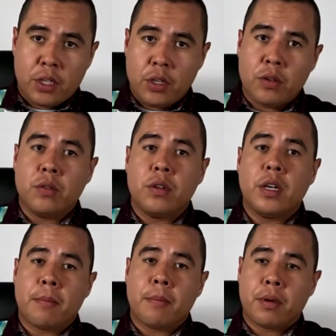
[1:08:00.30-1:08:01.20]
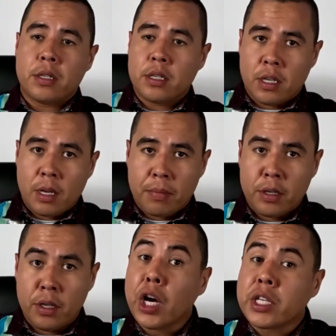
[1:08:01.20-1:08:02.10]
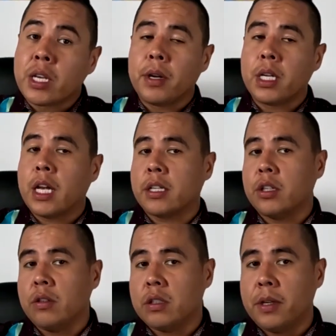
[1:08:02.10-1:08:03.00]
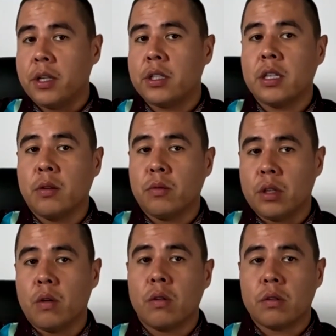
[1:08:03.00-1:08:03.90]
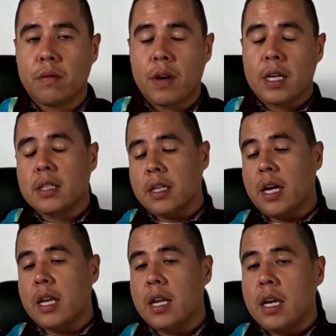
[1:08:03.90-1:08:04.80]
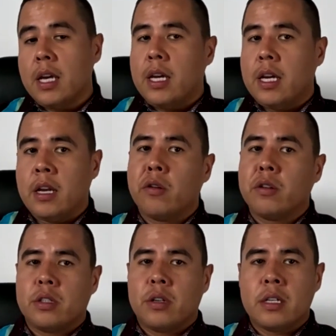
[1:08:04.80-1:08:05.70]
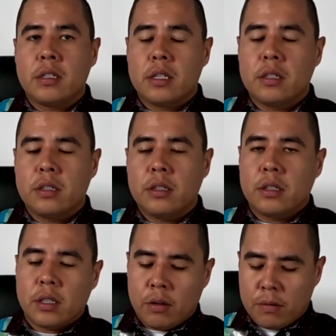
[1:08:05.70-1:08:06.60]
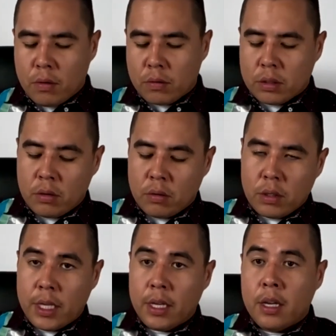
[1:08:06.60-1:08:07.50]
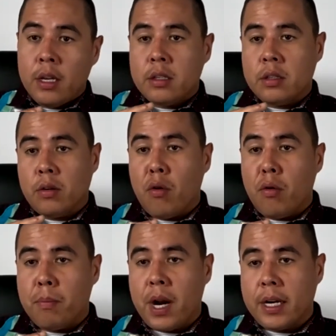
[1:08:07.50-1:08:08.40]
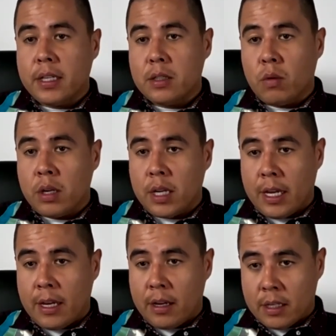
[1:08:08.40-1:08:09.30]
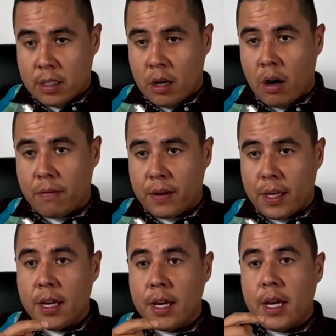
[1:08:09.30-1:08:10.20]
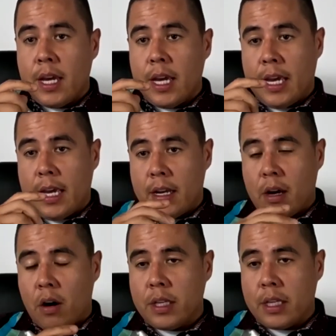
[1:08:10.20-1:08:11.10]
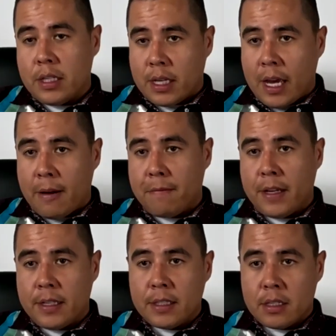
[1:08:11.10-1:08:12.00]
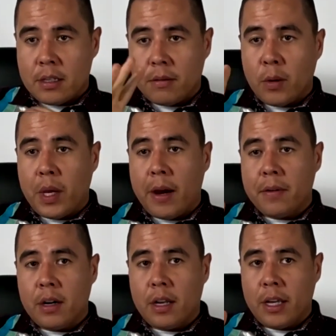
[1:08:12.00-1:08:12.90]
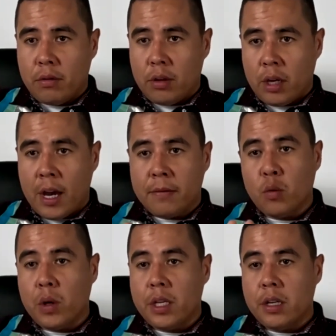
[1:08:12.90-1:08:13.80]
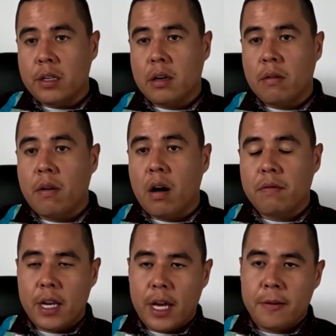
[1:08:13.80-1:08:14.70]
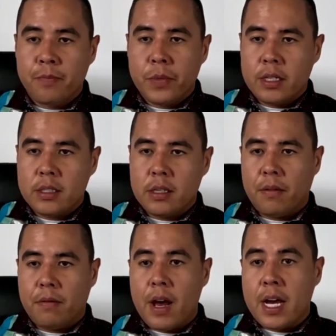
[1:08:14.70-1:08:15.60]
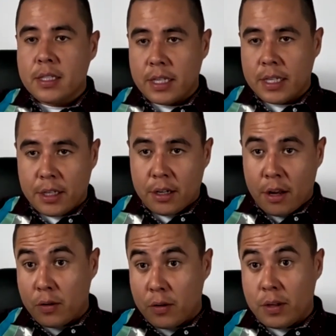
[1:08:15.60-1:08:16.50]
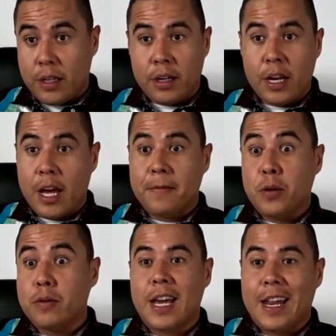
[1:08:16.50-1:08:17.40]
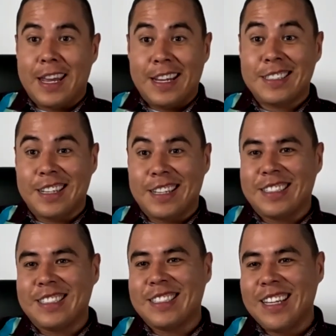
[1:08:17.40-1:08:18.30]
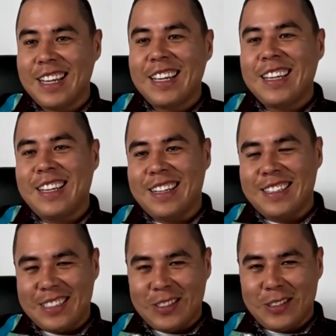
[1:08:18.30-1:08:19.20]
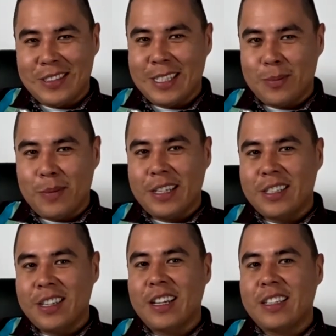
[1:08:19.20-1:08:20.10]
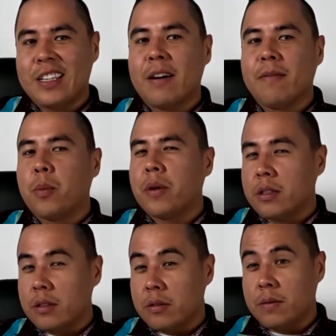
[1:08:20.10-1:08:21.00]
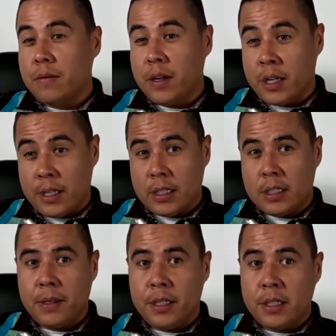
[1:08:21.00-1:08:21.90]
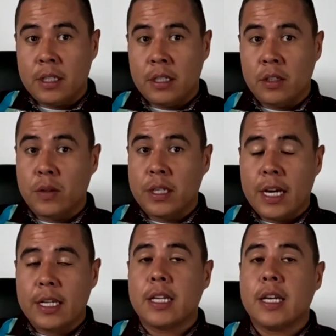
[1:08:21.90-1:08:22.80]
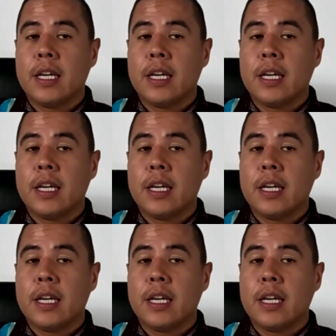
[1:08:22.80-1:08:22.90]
you, and a person to protecting you spiritually when you go out and fast like that. And always transition yourself, go slowly, so practice one day, because coffee and all these caffeines and stuff that we have in our life, you have to wean yourself off of that. Because if you're fasting and you're not doing it, you're gonna have huge headaches, and it's yeah. So just make sure that you have a person who is very experienced in doing that.